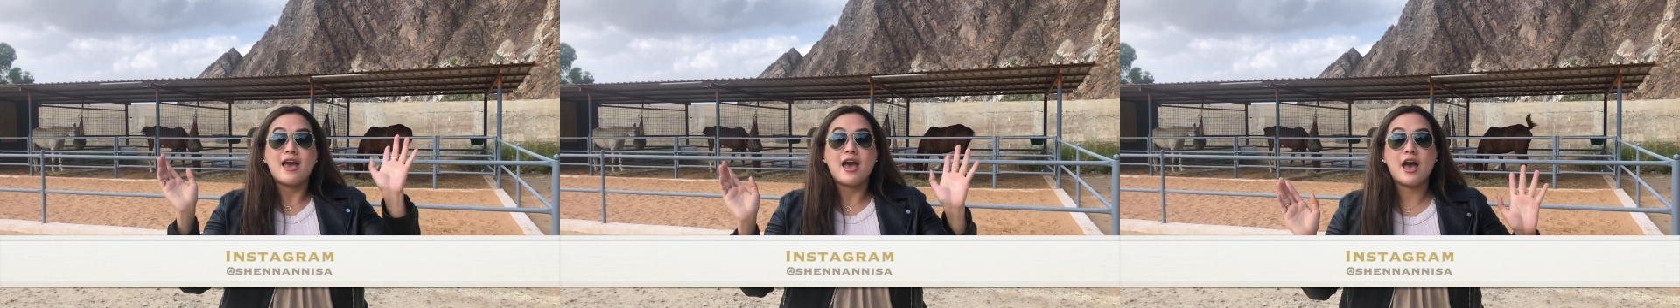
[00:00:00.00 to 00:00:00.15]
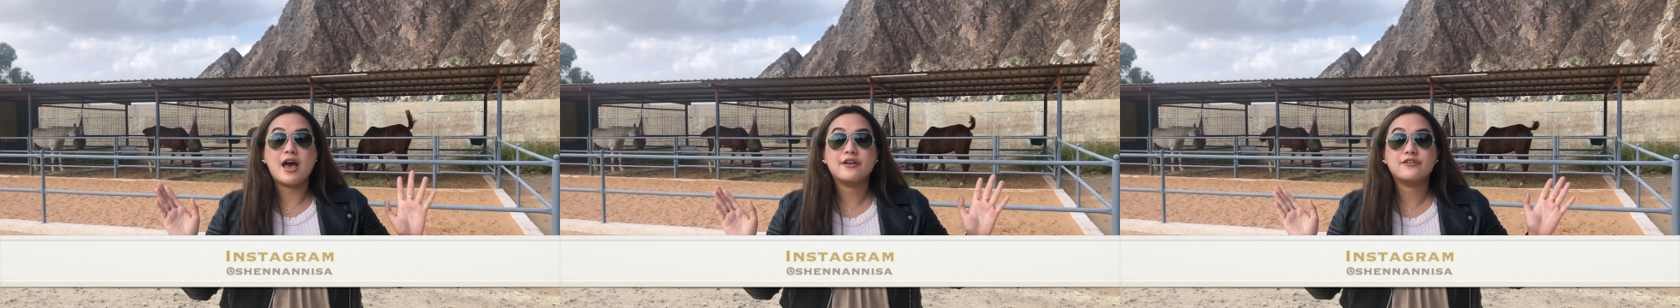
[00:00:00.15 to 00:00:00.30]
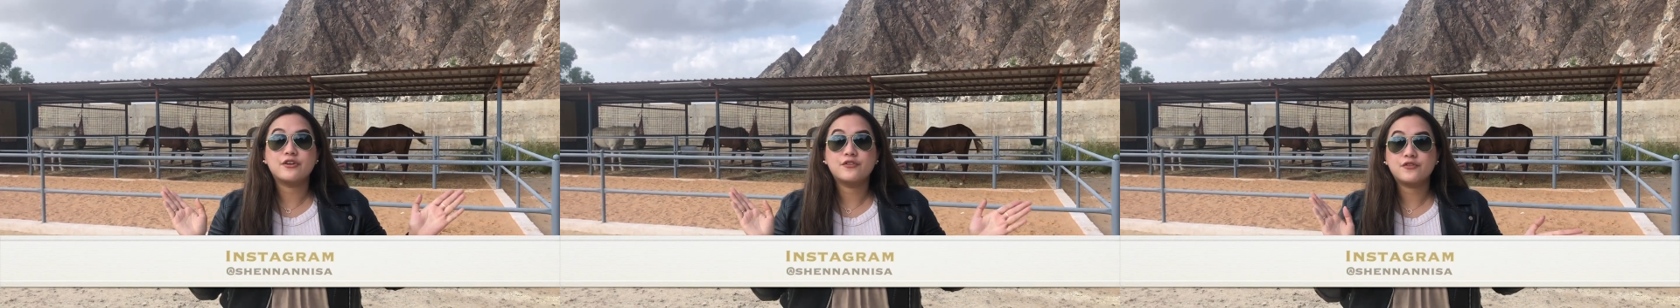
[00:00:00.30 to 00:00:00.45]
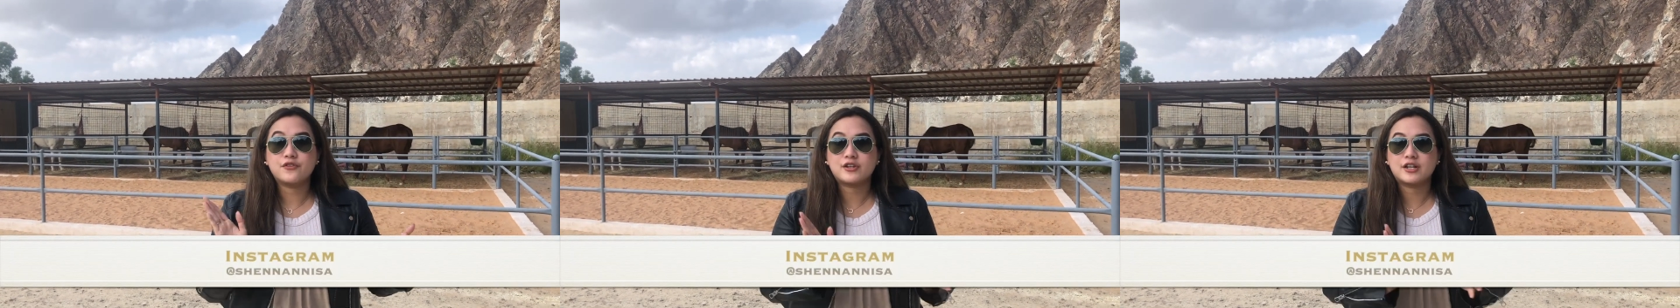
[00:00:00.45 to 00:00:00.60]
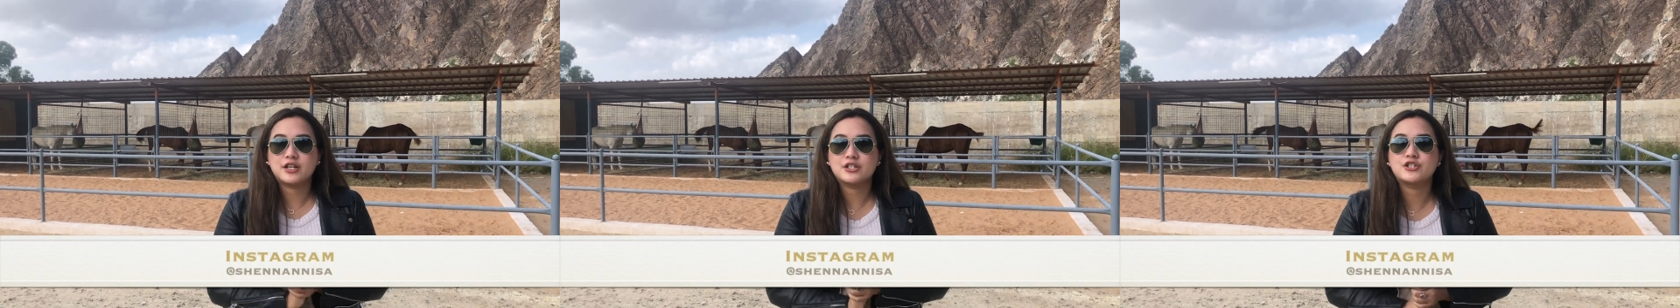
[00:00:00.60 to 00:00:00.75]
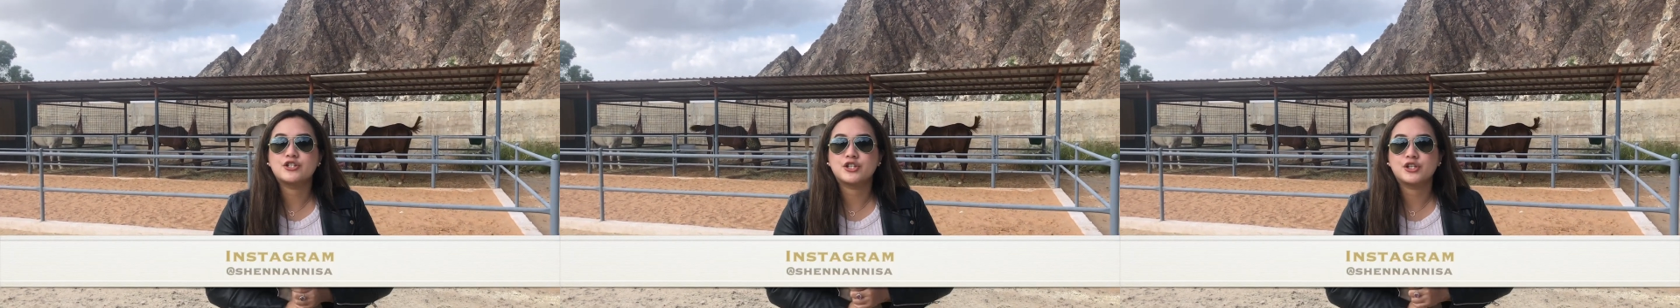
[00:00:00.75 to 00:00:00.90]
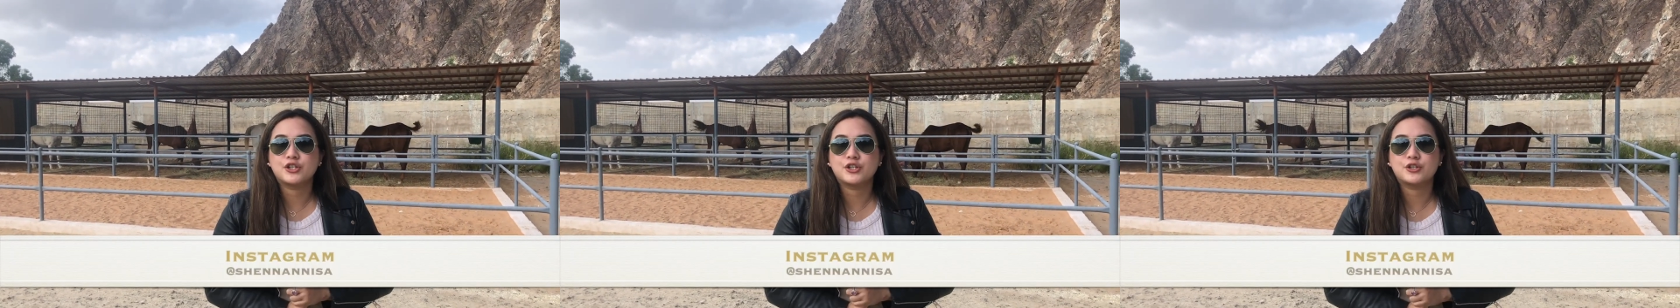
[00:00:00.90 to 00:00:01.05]
And don't forget
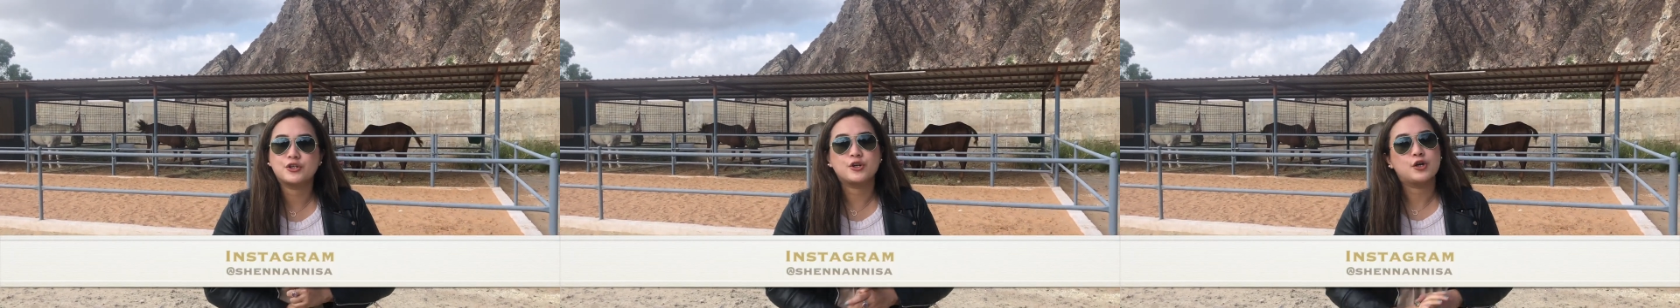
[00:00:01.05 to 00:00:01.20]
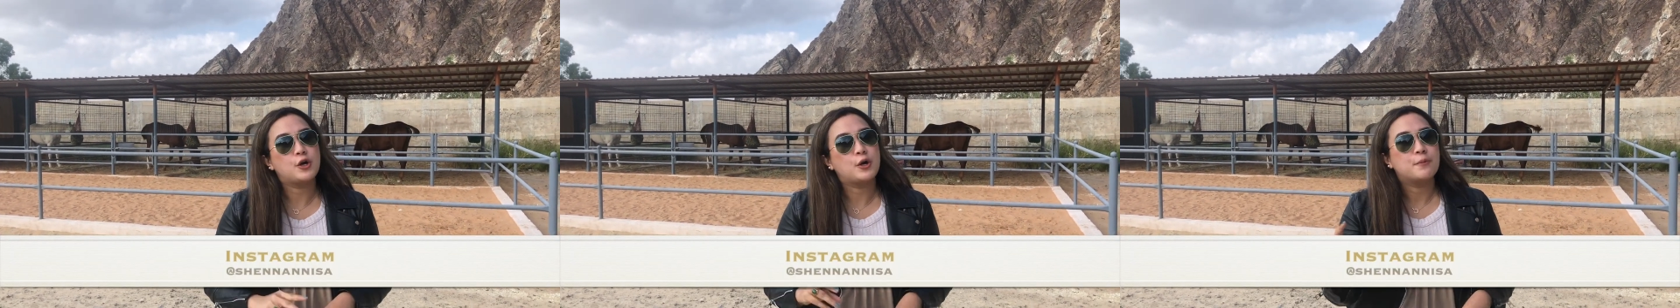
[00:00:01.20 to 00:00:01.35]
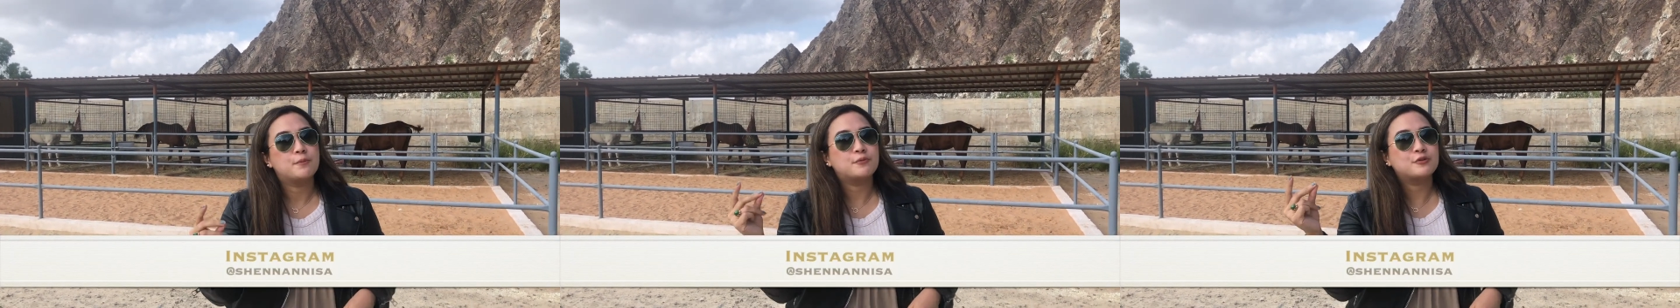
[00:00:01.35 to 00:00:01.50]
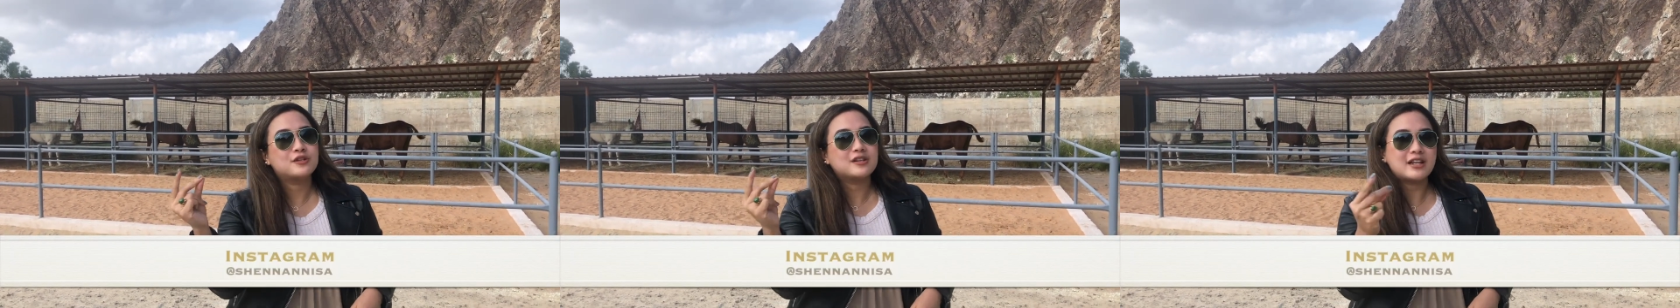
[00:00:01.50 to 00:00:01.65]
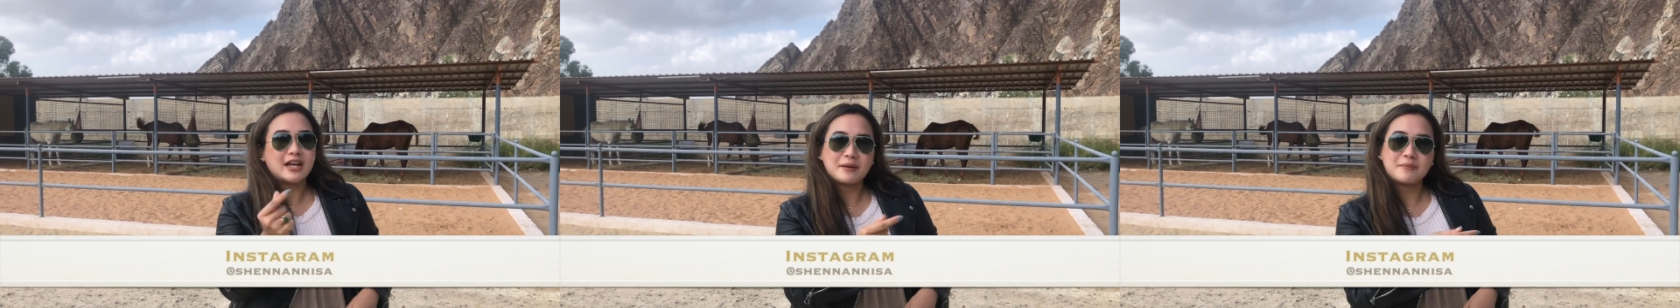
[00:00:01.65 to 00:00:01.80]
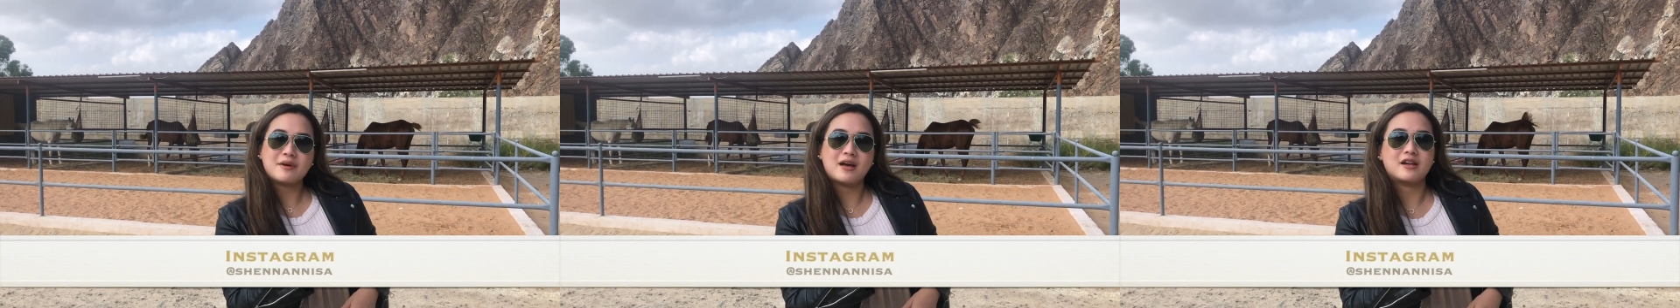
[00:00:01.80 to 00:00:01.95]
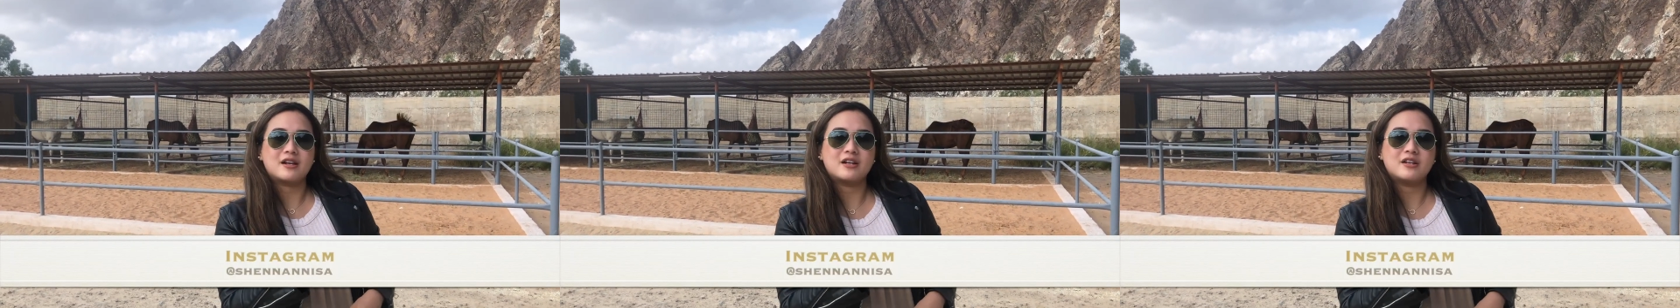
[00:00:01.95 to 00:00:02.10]
to put like
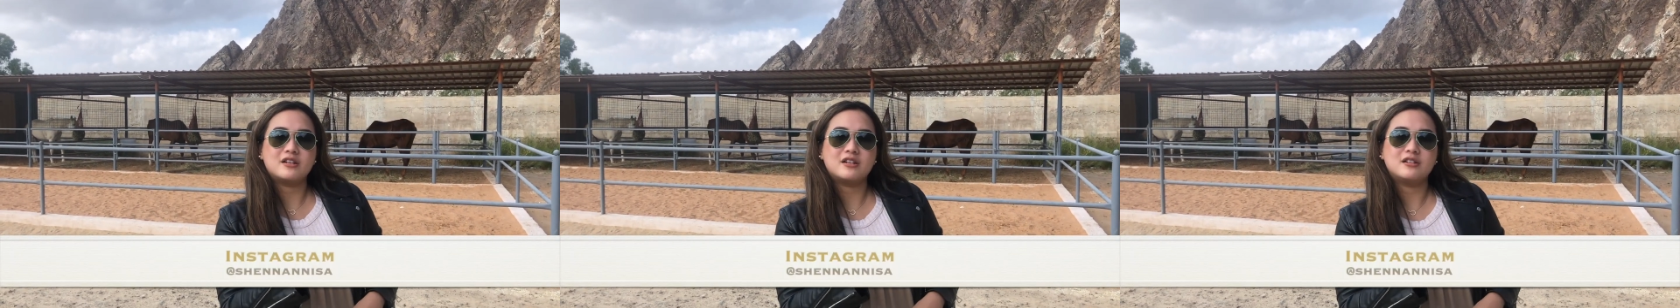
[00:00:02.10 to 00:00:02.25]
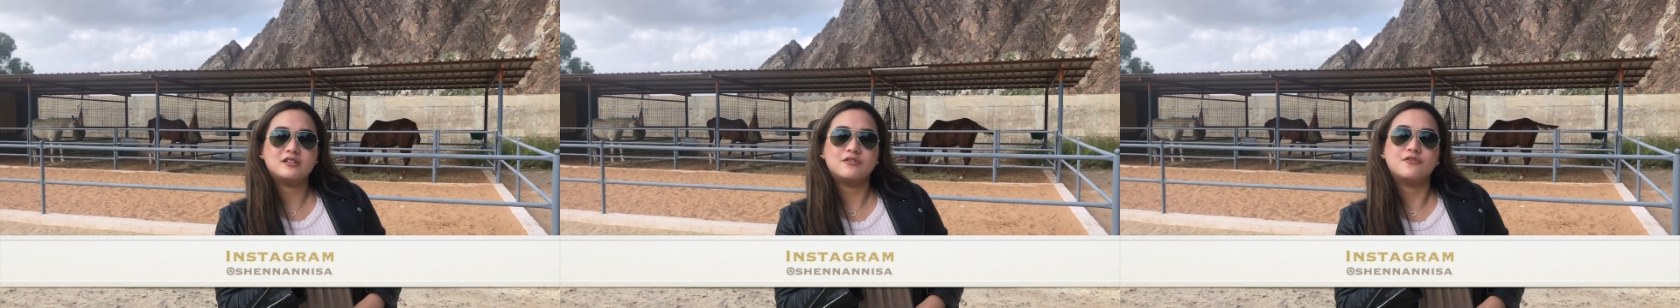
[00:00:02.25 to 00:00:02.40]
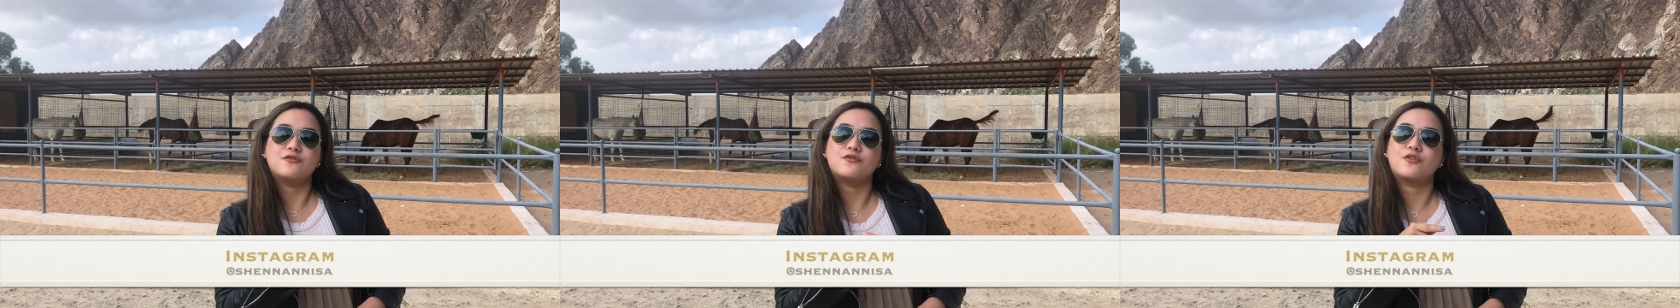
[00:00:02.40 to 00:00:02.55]
button